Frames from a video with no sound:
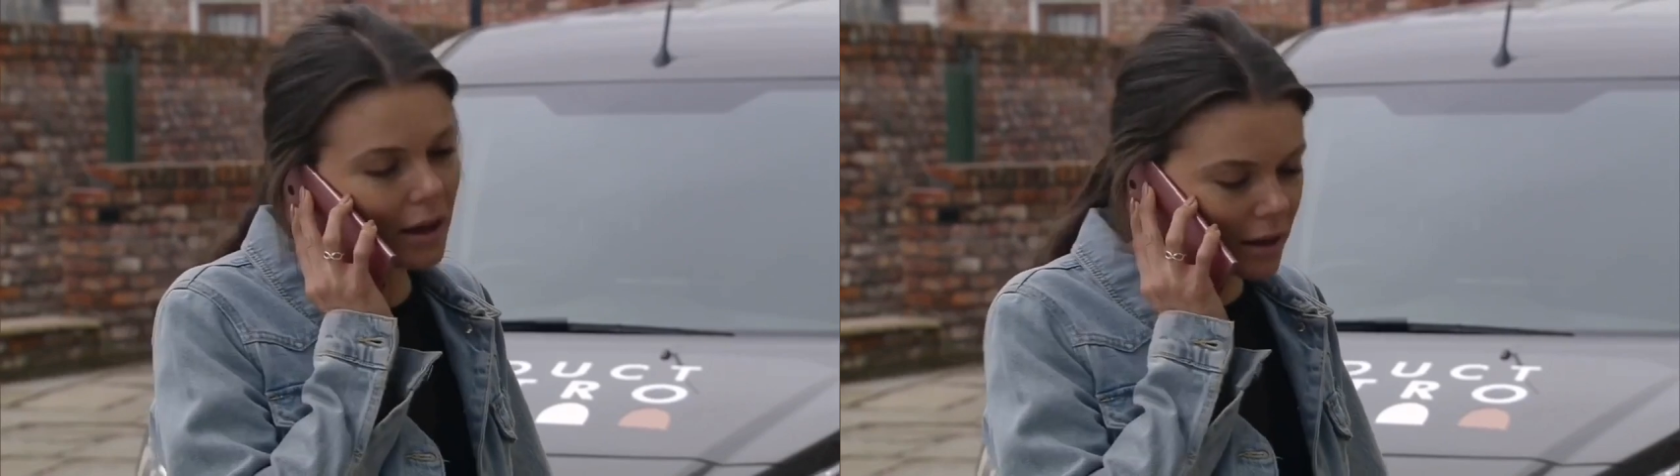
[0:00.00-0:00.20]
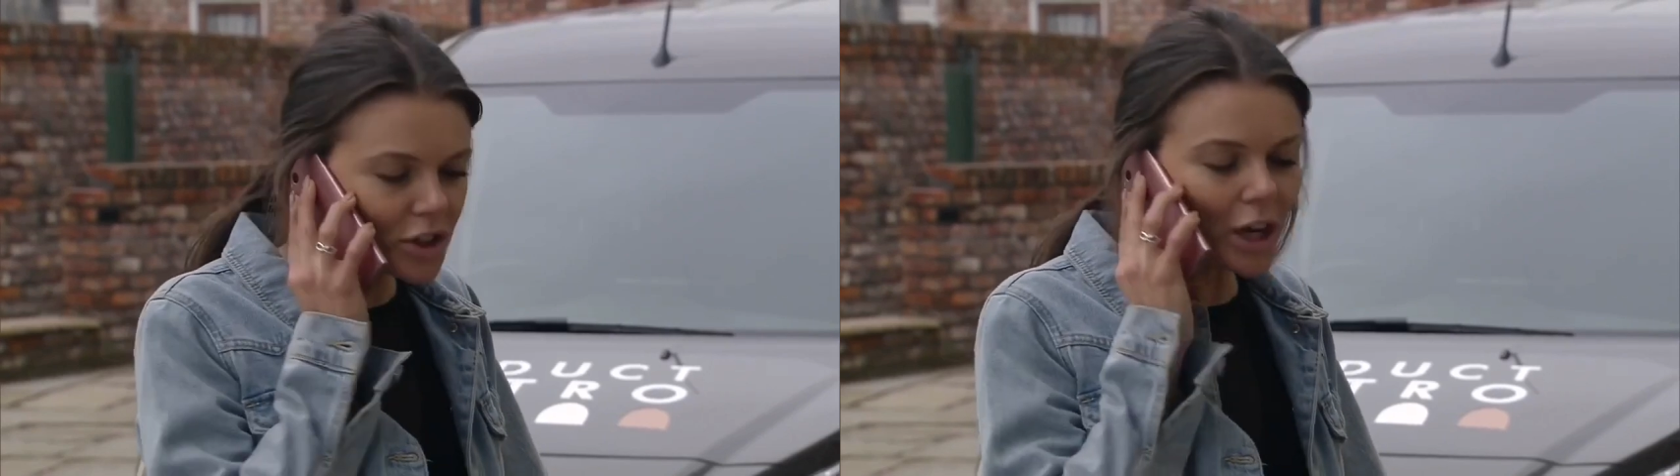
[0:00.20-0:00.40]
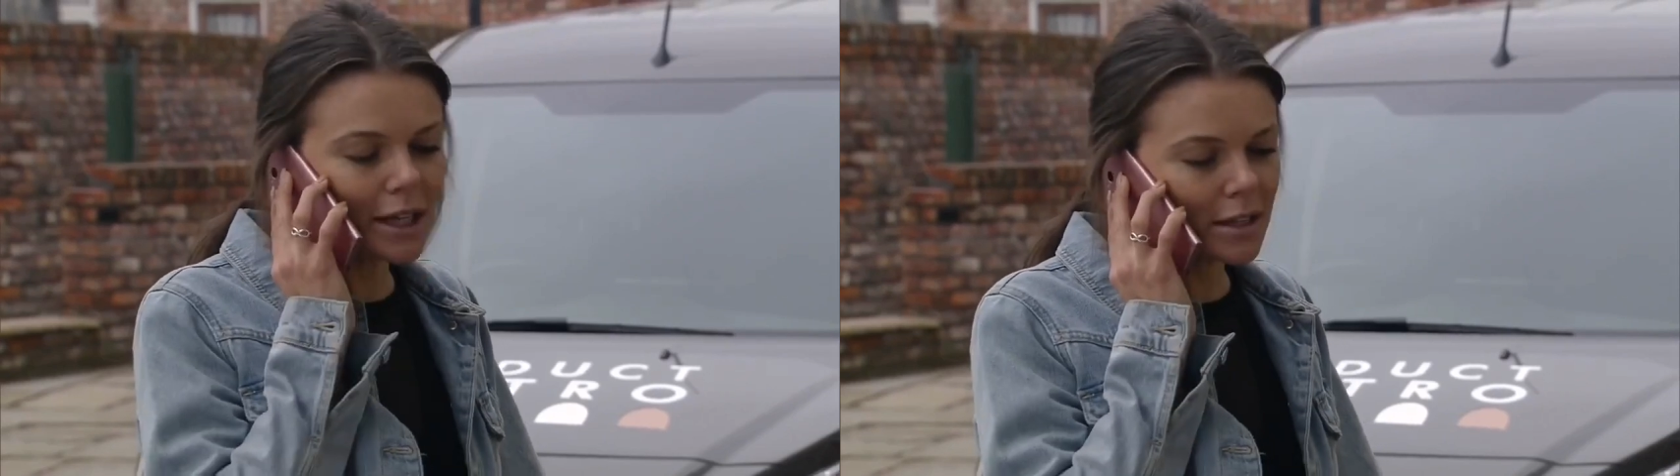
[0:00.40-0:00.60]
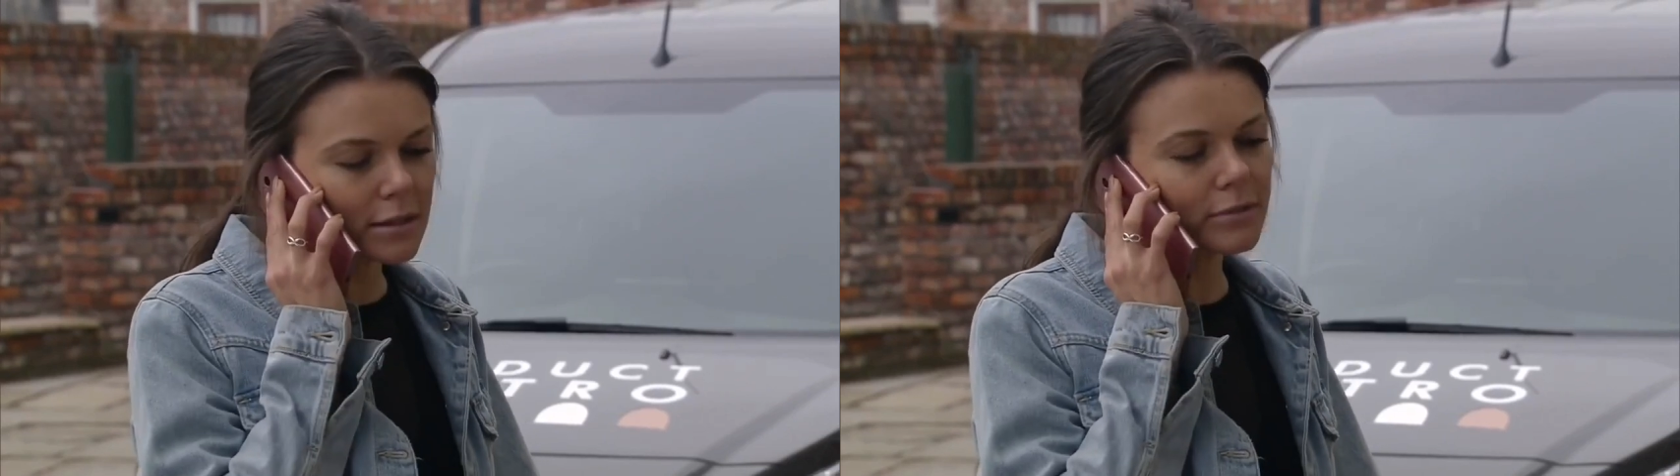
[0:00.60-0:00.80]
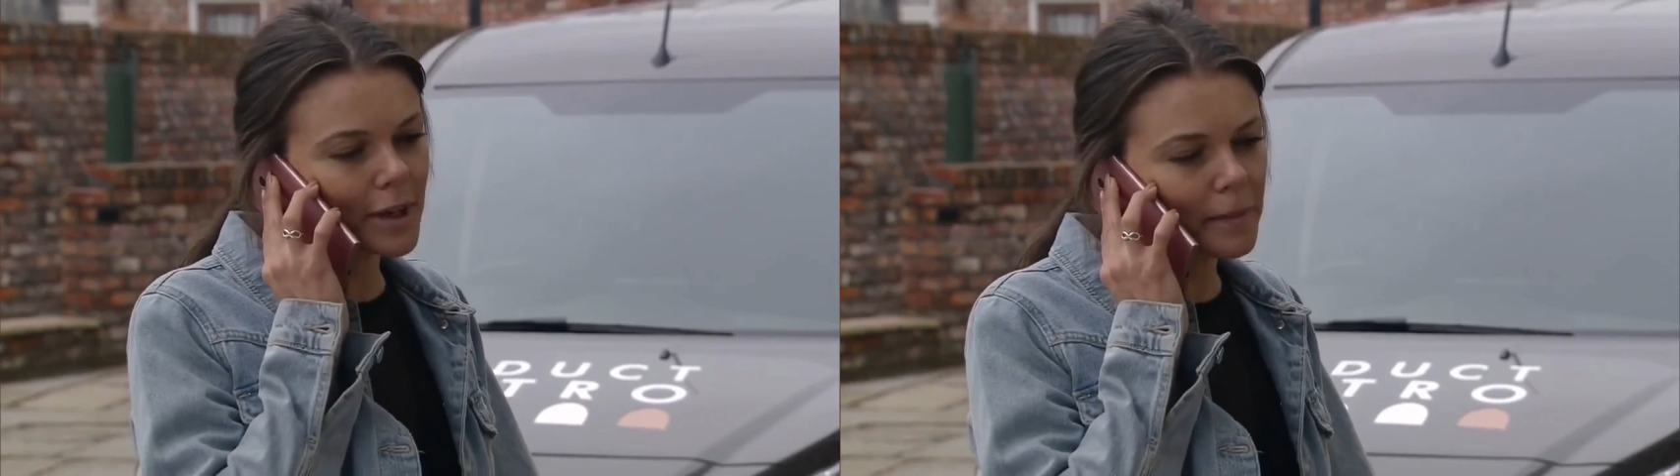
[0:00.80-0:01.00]
Jenny's
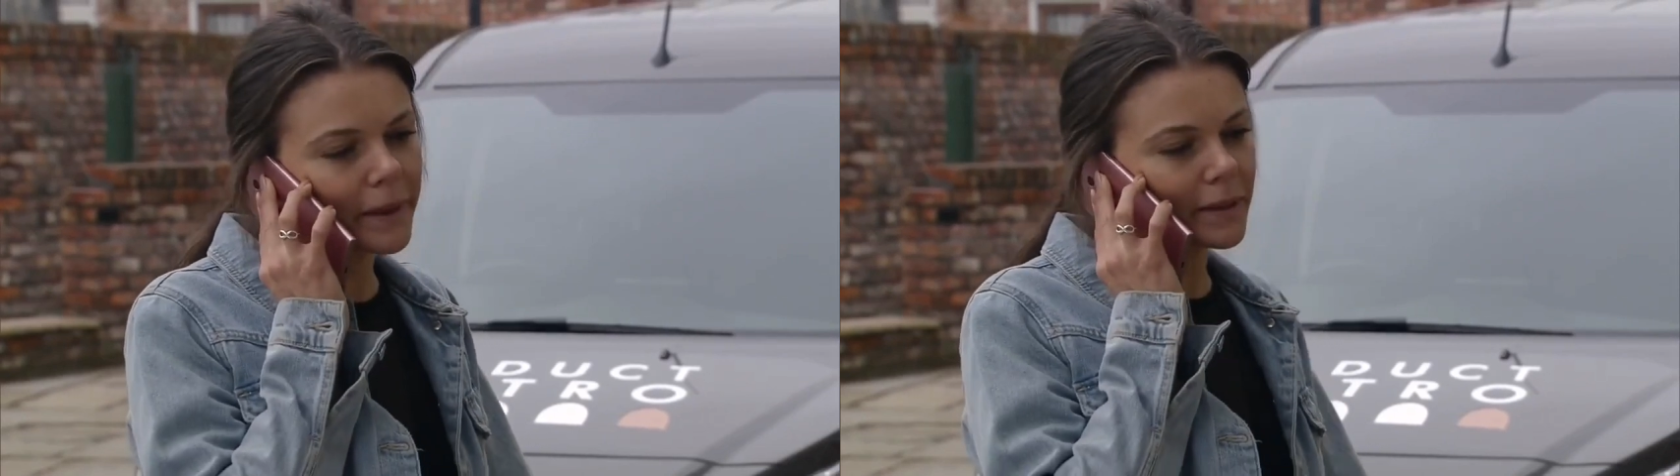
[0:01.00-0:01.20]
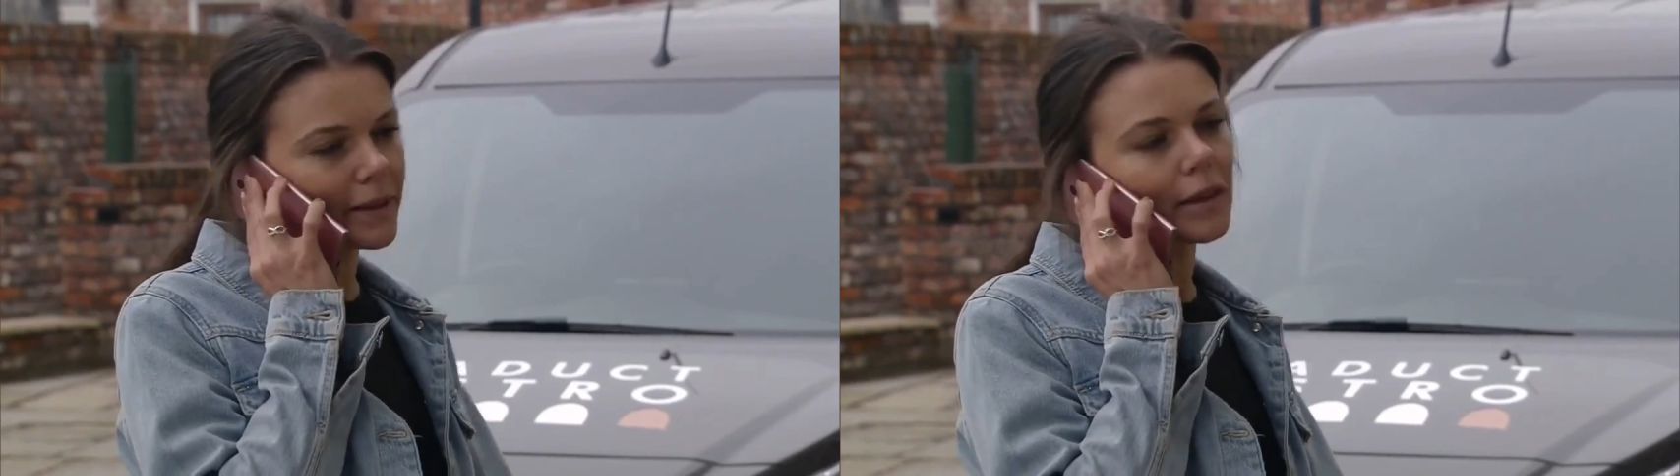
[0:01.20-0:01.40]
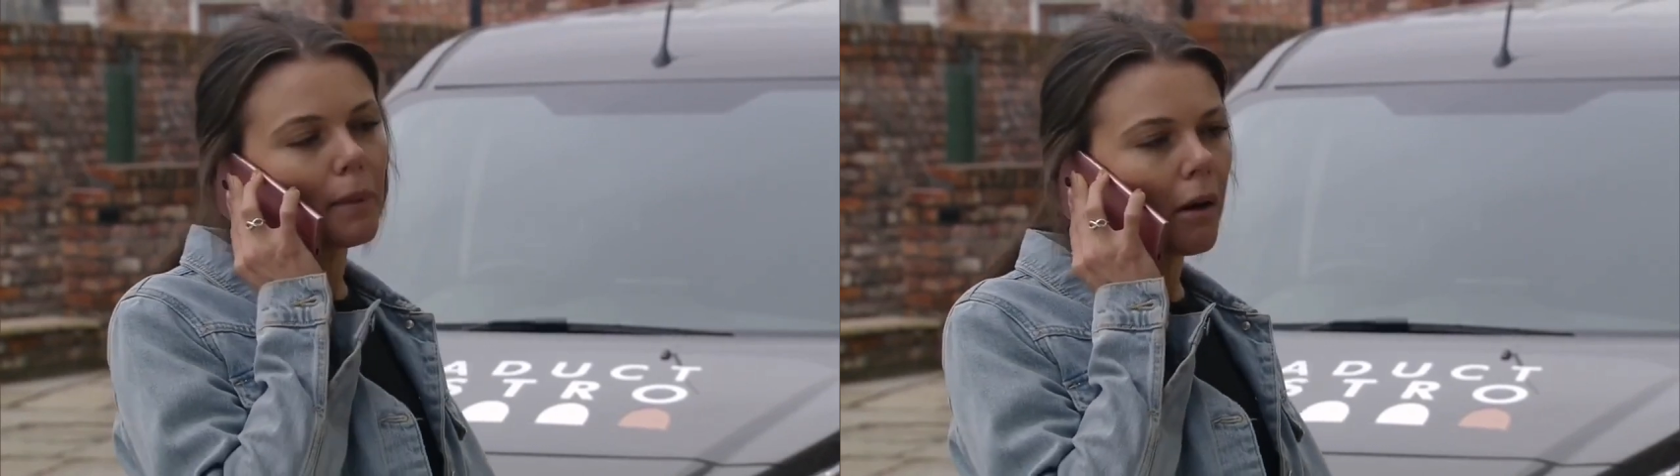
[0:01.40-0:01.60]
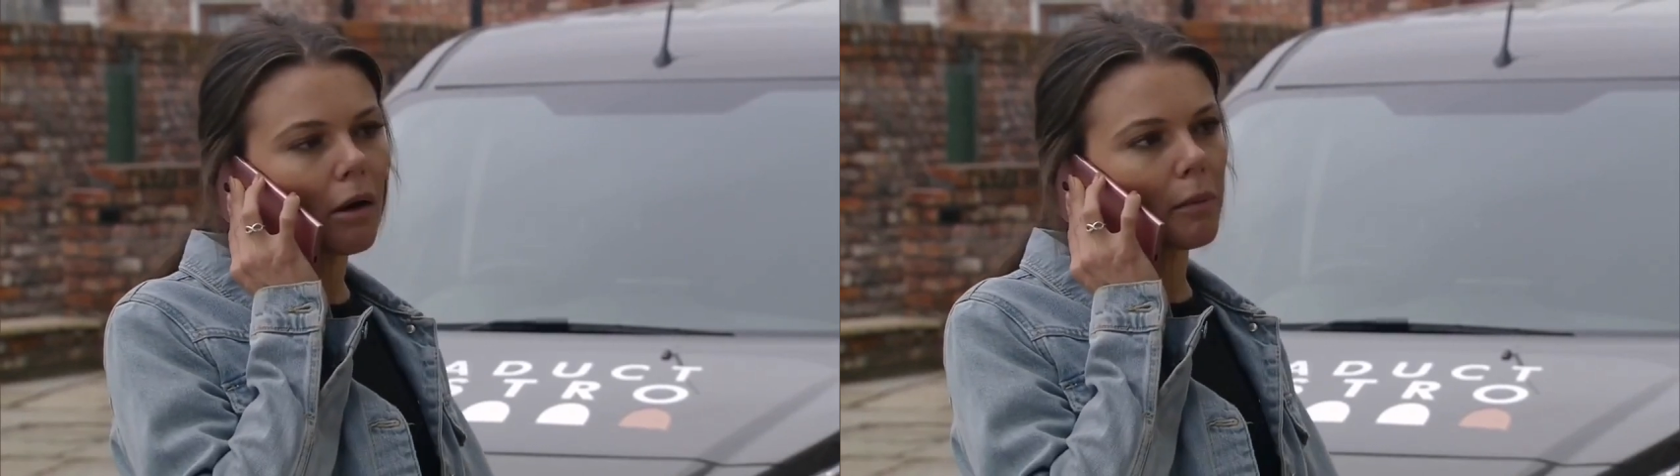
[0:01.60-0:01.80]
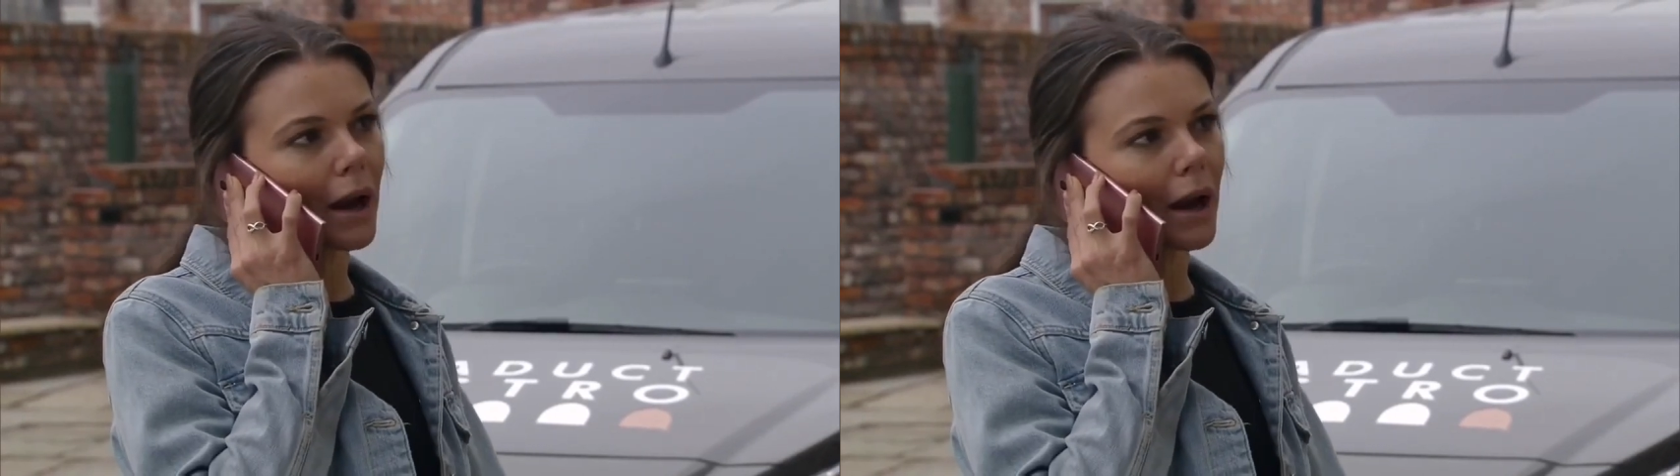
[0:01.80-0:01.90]
rebuilding the pub